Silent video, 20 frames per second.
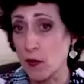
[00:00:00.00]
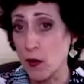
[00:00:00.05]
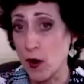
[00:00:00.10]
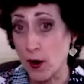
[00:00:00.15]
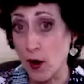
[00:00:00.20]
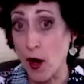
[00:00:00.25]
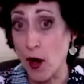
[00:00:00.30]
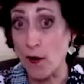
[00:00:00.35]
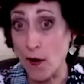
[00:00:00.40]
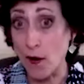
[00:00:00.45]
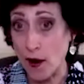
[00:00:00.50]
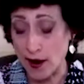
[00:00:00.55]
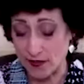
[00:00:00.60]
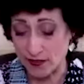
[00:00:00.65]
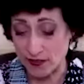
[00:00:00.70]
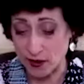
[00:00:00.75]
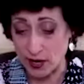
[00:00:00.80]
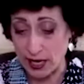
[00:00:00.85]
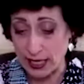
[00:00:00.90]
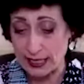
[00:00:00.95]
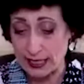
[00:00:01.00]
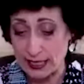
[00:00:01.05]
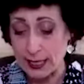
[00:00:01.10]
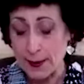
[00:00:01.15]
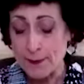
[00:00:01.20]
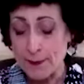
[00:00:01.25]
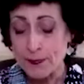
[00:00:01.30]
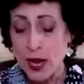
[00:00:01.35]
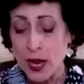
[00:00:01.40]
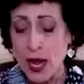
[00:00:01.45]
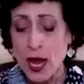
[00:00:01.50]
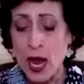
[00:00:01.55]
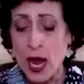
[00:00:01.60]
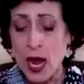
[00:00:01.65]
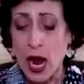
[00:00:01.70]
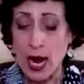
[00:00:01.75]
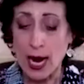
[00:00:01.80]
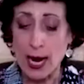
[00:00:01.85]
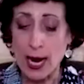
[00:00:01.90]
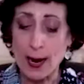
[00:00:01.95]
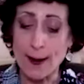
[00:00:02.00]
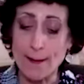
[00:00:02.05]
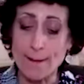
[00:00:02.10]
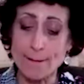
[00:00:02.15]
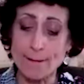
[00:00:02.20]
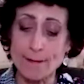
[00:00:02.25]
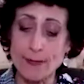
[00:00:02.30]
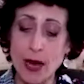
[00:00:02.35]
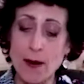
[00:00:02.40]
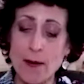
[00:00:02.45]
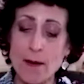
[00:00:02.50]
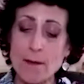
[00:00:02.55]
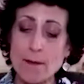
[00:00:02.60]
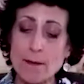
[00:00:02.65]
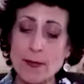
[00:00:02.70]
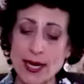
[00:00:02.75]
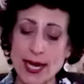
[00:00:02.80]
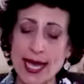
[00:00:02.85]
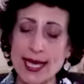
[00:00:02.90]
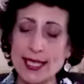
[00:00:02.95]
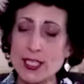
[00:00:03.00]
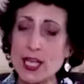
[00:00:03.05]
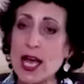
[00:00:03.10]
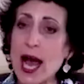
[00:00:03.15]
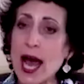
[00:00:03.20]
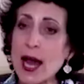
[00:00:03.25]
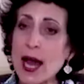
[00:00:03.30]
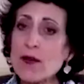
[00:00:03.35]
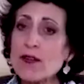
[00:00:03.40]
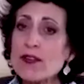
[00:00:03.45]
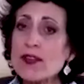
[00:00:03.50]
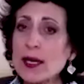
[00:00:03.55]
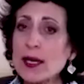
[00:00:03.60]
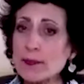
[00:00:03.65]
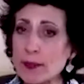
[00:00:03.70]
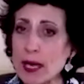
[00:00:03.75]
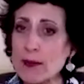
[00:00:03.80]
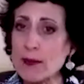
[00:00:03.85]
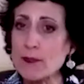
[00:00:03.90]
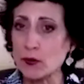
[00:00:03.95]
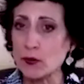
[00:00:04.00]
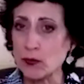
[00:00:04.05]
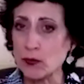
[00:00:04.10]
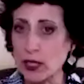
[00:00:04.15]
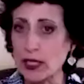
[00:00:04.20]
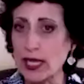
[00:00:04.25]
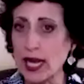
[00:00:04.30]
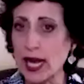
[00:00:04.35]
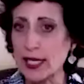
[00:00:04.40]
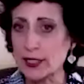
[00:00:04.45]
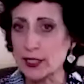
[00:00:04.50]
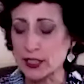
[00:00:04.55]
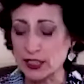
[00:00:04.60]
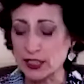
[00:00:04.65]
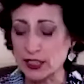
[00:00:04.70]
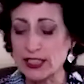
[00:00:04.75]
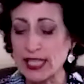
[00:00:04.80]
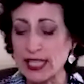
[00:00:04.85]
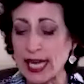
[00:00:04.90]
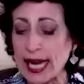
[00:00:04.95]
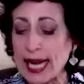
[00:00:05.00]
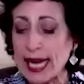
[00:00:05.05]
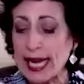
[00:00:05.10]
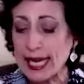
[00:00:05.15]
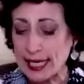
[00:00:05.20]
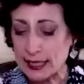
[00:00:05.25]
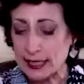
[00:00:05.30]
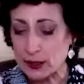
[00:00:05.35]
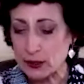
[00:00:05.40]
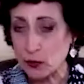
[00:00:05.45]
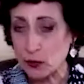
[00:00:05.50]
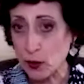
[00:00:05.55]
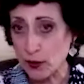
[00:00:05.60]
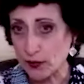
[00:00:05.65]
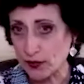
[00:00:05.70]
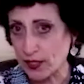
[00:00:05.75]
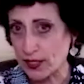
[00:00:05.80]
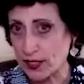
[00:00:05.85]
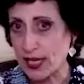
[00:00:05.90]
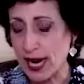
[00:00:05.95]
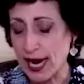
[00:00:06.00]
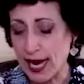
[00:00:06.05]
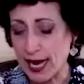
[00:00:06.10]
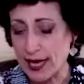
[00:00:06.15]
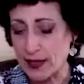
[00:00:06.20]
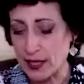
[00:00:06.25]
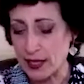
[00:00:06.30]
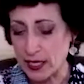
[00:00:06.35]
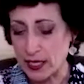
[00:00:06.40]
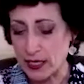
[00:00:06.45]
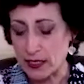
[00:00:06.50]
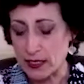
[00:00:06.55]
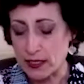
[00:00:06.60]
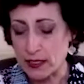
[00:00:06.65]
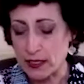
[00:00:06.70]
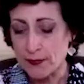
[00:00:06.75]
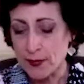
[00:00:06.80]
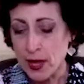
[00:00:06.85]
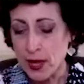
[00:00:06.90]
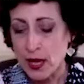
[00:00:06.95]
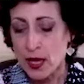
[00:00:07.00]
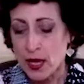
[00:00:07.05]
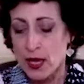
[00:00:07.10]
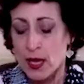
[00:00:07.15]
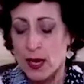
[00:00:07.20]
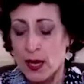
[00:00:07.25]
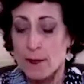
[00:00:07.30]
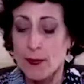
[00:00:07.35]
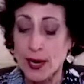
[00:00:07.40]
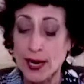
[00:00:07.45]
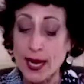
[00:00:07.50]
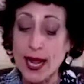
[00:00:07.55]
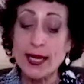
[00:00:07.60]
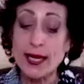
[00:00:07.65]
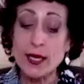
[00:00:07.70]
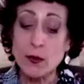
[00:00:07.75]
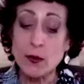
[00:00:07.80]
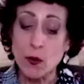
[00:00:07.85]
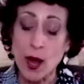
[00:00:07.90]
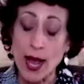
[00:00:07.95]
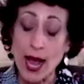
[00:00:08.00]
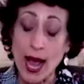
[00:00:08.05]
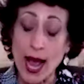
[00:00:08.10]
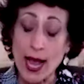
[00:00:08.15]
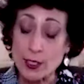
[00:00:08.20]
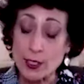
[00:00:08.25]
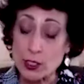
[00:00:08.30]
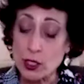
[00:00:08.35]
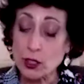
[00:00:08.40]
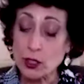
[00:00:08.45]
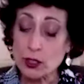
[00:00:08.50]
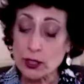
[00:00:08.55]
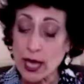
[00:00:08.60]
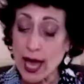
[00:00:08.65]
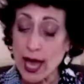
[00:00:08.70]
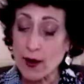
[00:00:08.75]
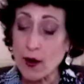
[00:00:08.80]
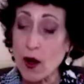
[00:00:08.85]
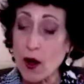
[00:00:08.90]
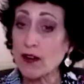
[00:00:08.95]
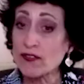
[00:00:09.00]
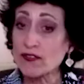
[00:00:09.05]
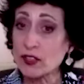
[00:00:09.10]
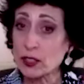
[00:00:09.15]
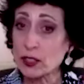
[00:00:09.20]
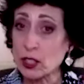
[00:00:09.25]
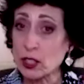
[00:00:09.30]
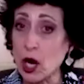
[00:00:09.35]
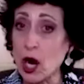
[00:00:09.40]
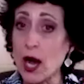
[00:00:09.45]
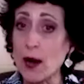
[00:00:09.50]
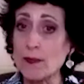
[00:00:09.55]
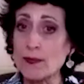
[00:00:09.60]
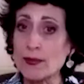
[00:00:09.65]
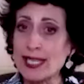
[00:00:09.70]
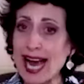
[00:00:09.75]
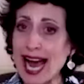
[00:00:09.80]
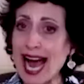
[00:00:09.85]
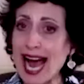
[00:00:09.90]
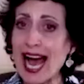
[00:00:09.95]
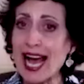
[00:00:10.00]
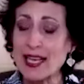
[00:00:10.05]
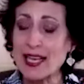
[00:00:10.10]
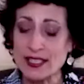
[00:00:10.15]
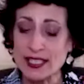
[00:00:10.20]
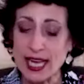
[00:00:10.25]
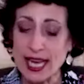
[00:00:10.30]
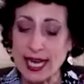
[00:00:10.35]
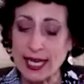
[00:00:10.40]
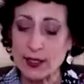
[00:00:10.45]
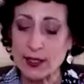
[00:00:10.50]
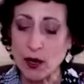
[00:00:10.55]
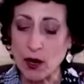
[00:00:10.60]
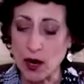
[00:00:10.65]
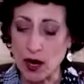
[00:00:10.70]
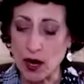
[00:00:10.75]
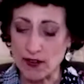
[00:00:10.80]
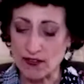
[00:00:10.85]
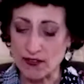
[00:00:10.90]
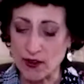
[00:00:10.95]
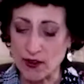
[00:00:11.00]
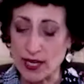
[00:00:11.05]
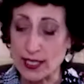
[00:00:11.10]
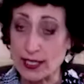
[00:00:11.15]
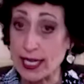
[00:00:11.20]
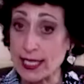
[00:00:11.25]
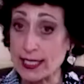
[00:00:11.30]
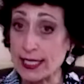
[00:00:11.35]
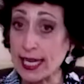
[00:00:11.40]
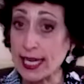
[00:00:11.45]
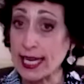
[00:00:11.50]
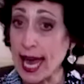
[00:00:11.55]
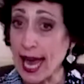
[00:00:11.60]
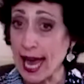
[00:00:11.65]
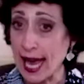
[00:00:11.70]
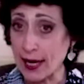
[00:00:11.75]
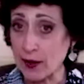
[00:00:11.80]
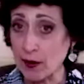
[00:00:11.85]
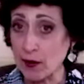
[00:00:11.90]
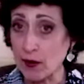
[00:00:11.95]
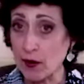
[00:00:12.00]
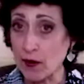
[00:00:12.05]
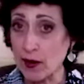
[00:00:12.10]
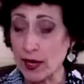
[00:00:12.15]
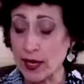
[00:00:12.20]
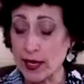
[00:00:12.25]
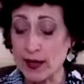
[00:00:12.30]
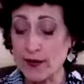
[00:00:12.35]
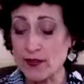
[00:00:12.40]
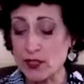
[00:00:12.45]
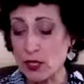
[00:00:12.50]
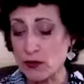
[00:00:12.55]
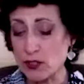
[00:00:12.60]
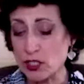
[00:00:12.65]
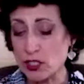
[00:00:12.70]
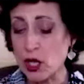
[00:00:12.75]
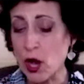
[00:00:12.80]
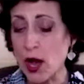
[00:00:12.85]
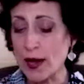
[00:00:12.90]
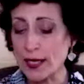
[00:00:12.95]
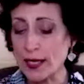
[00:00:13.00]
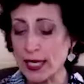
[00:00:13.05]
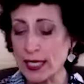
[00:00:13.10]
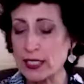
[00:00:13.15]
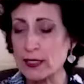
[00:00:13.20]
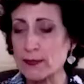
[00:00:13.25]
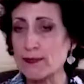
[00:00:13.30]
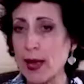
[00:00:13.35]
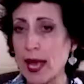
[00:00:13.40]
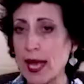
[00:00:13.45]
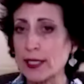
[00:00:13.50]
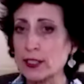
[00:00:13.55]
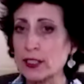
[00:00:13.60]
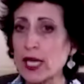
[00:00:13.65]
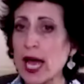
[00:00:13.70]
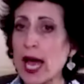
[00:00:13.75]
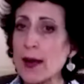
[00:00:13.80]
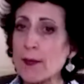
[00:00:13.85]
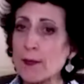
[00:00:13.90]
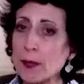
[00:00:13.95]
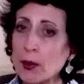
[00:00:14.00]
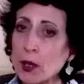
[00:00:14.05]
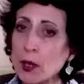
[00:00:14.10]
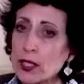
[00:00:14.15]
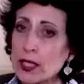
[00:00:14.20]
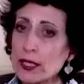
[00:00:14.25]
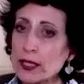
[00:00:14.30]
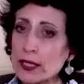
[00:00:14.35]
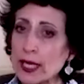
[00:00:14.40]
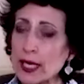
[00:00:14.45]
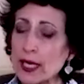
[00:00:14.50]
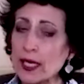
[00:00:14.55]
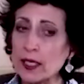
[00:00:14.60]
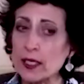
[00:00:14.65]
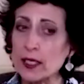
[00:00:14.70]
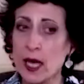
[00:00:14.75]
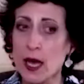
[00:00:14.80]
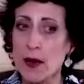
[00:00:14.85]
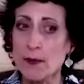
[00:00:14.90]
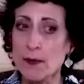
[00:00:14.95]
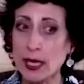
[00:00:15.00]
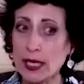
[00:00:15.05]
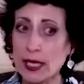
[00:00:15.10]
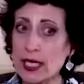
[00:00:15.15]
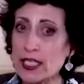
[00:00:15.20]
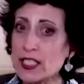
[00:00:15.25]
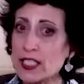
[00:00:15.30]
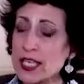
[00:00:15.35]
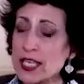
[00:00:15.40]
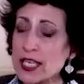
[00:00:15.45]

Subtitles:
one on offerings. But I don't think people really understand what the tithe is. But anyway, I took that off the top, tithes and offerings as a category, even though it's not an expense. I put it there because